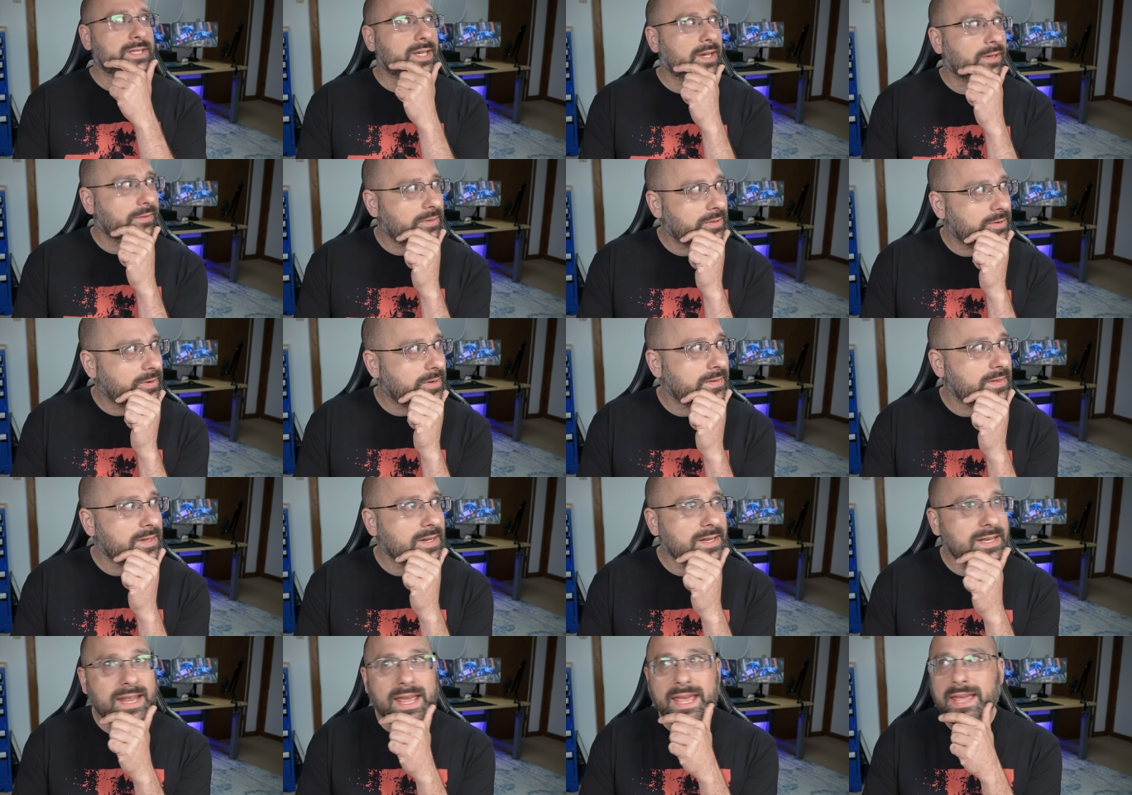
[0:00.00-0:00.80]
out there, and the
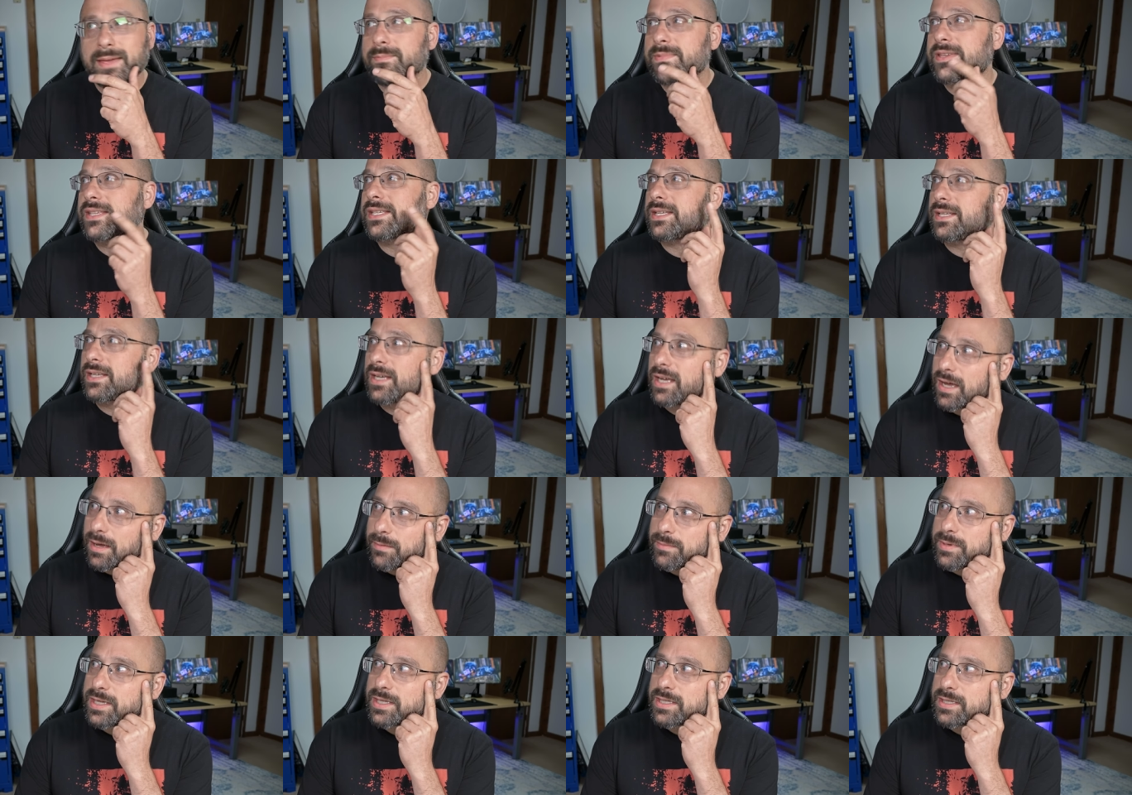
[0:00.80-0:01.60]
name isn't
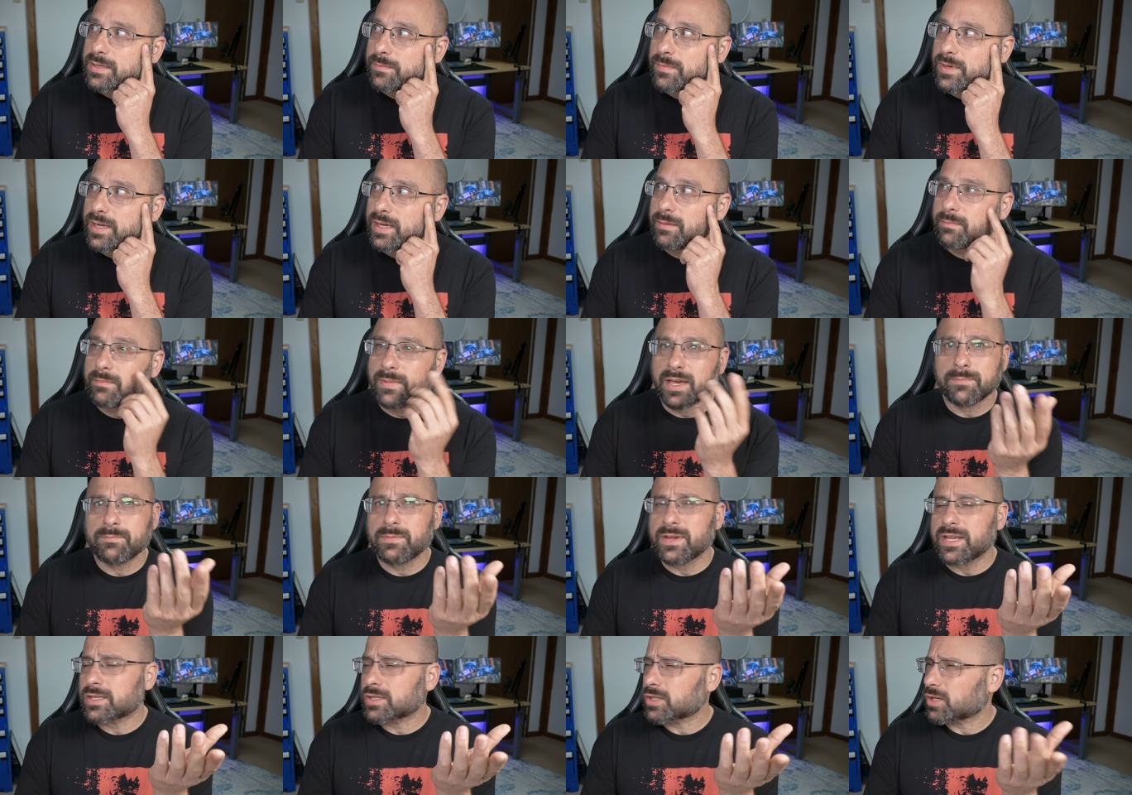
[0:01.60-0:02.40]
coming to me,
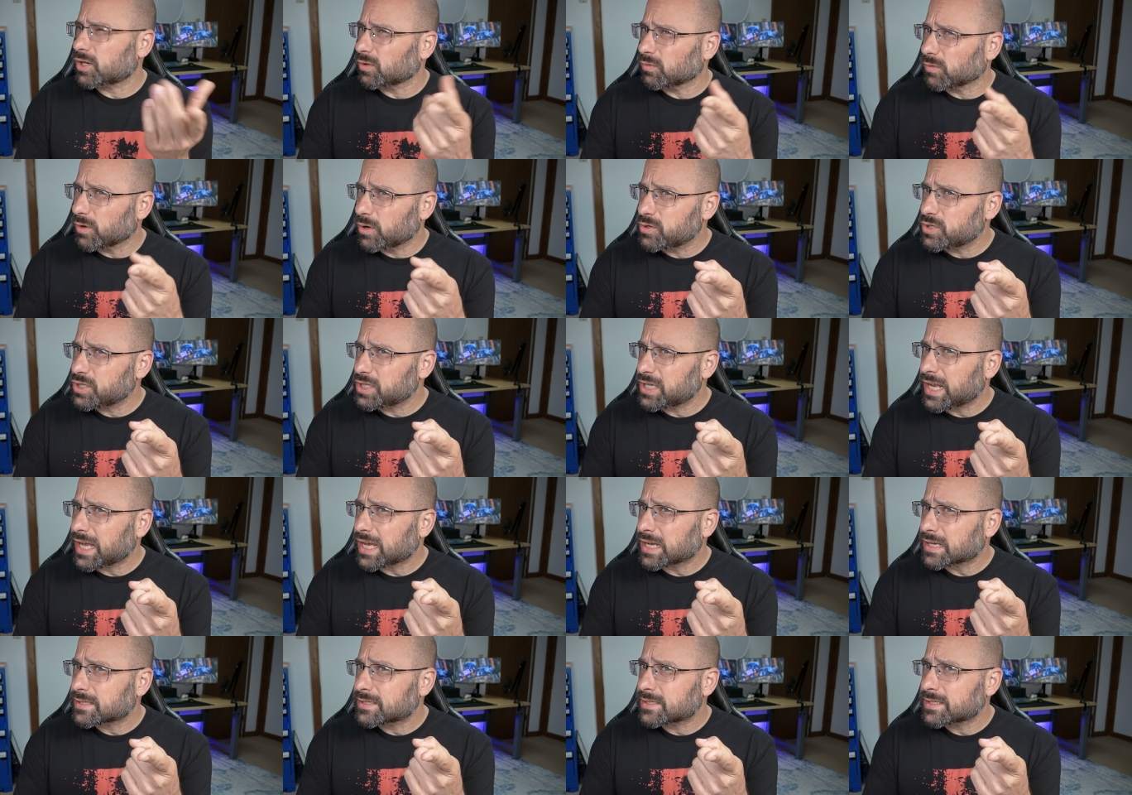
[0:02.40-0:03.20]
maybe it's
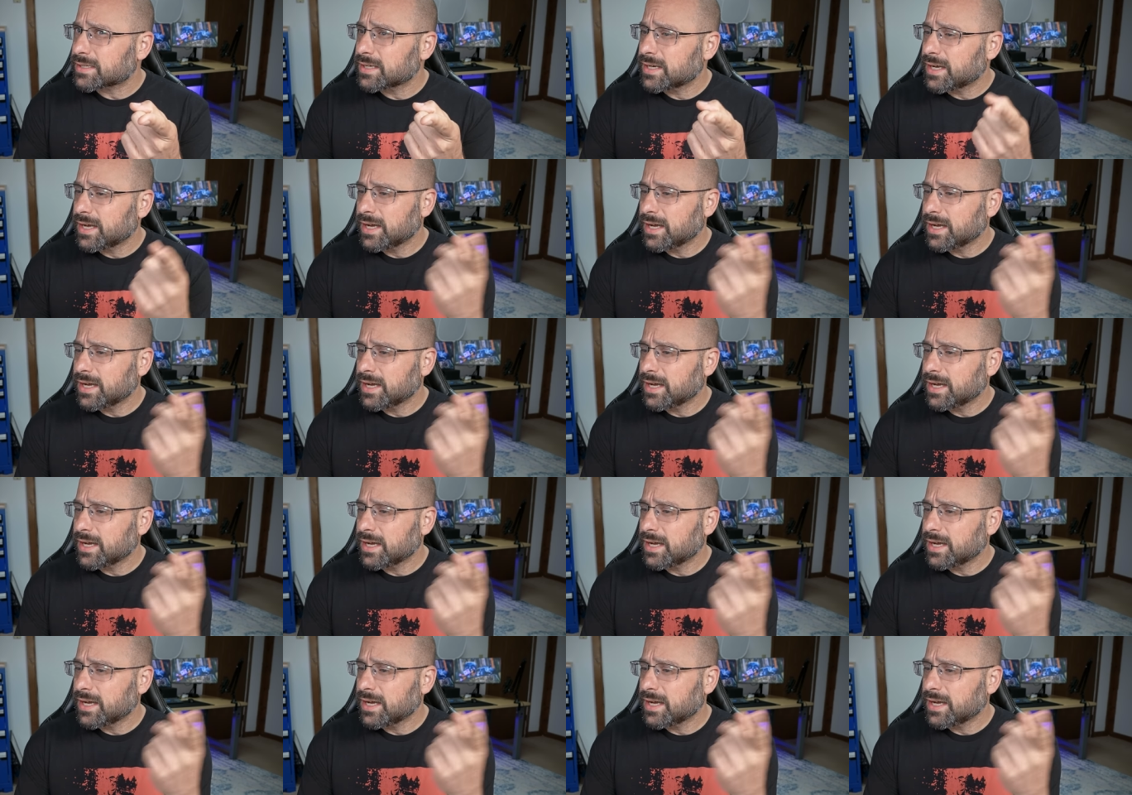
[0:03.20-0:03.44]
CorrosionX,